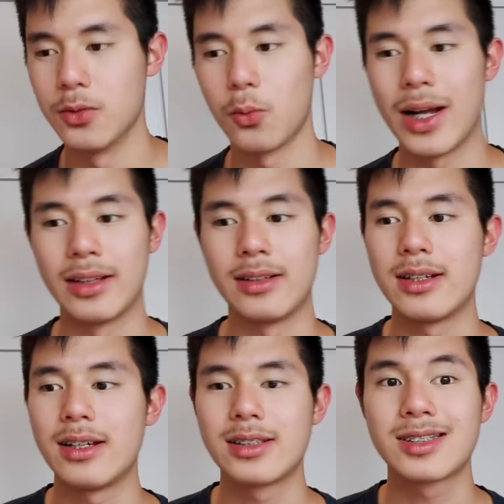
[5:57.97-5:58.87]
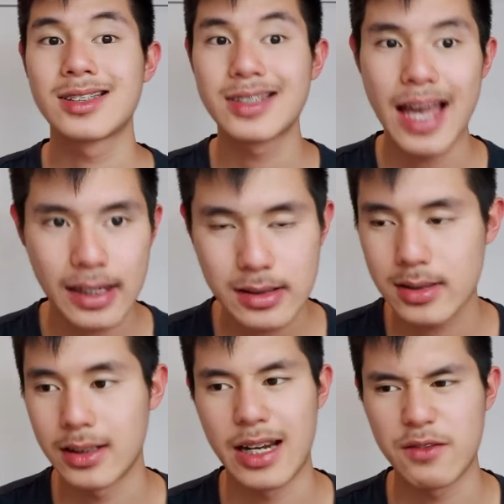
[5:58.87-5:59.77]
when sex
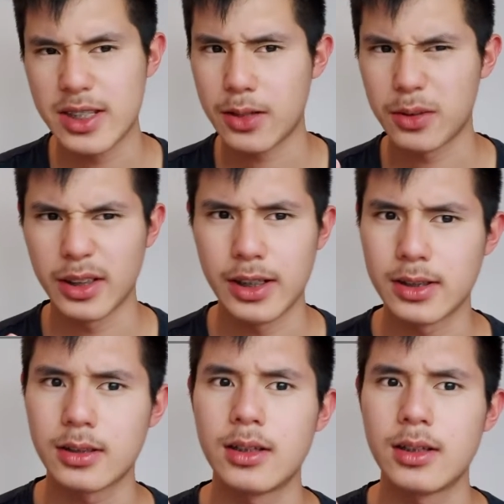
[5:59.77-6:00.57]
and everything related